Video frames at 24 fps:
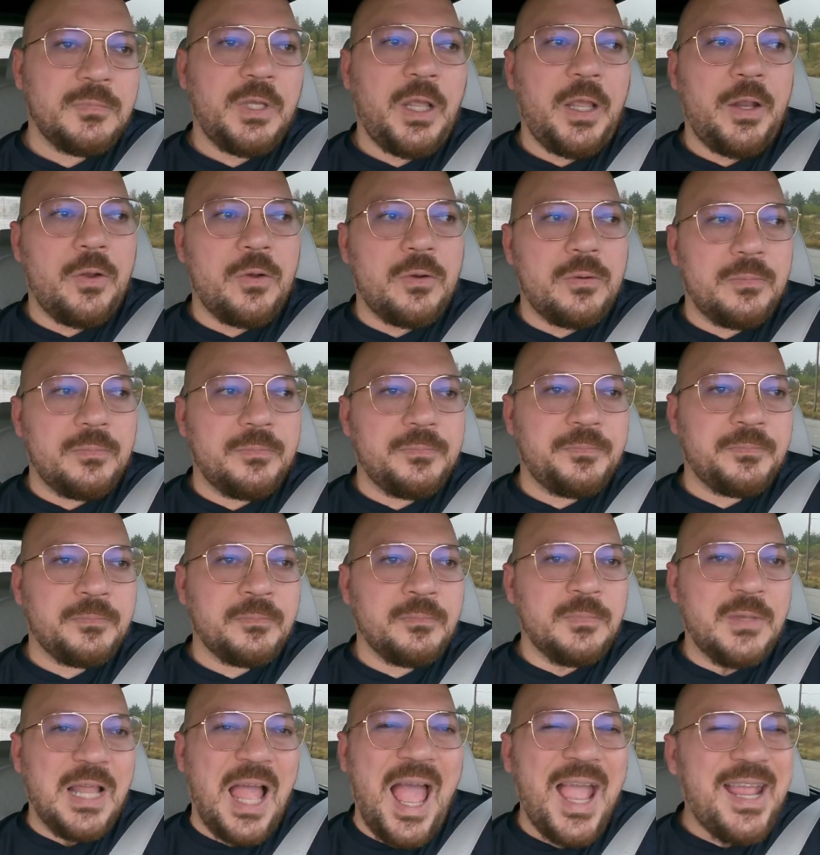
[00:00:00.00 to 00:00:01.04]
you know
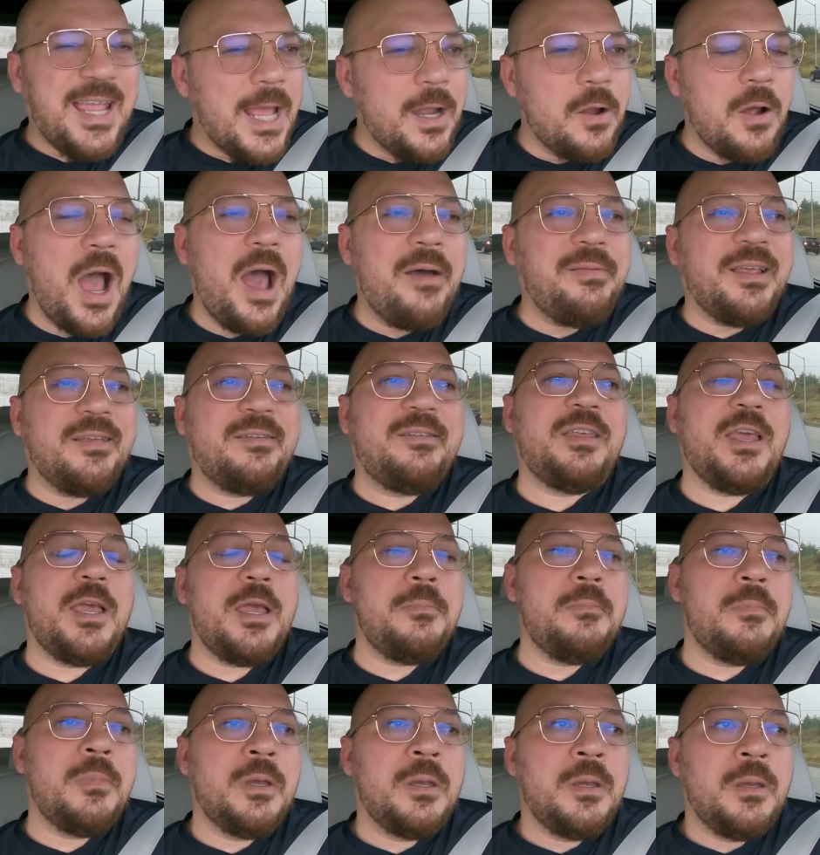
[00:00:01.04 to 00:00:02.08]
I cannot have the
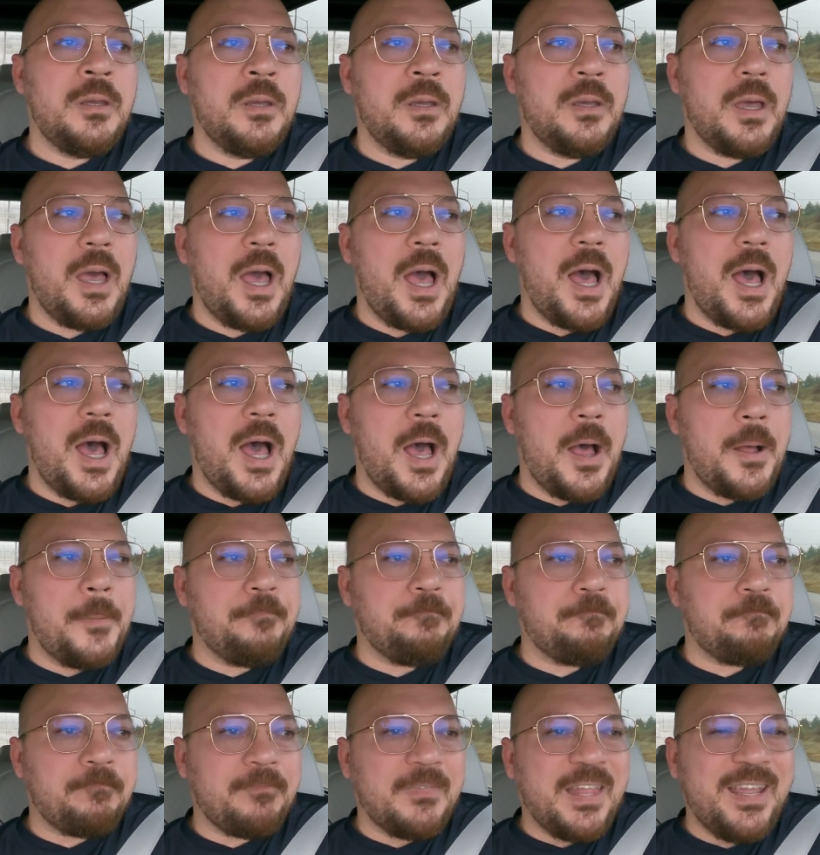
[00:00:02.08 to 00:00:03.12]
same
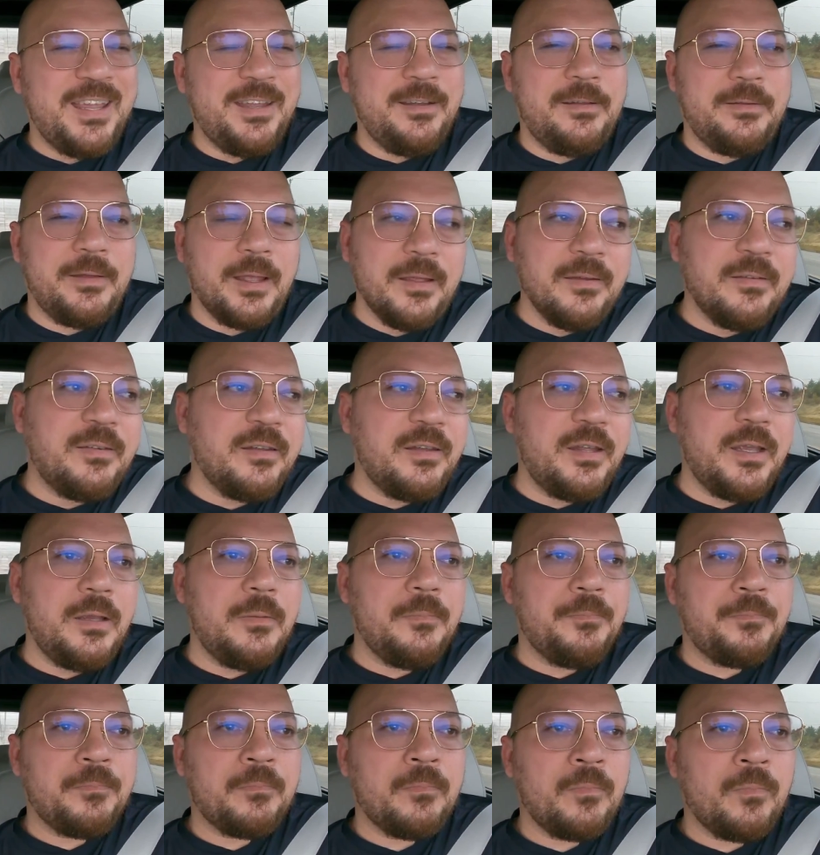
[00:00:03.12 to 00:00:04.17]
um,
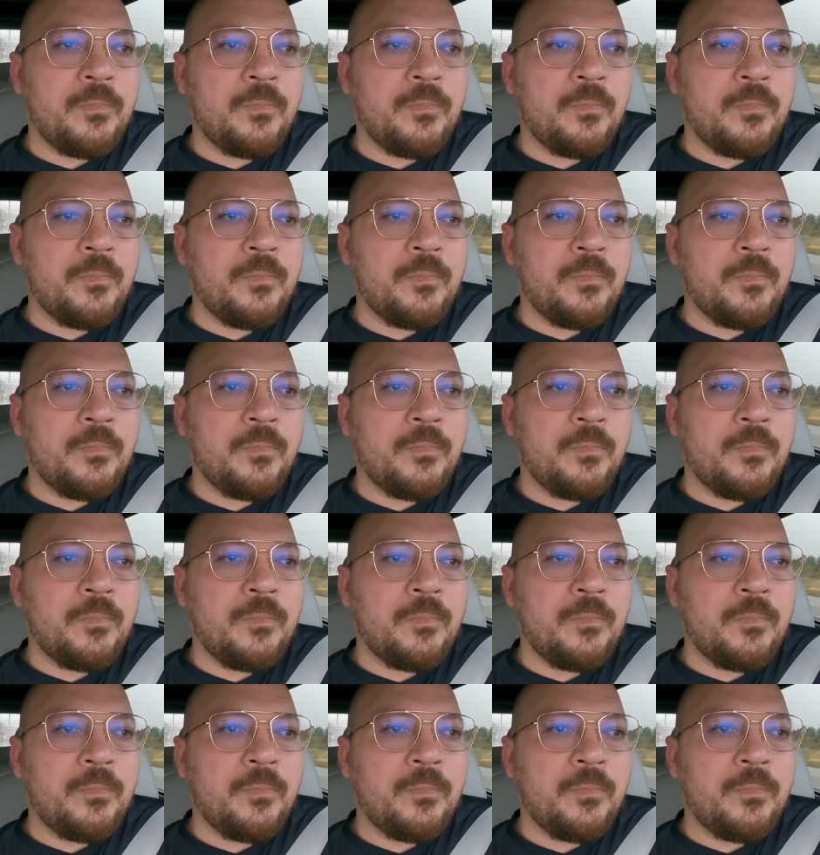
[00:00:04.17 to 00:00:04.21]
intensity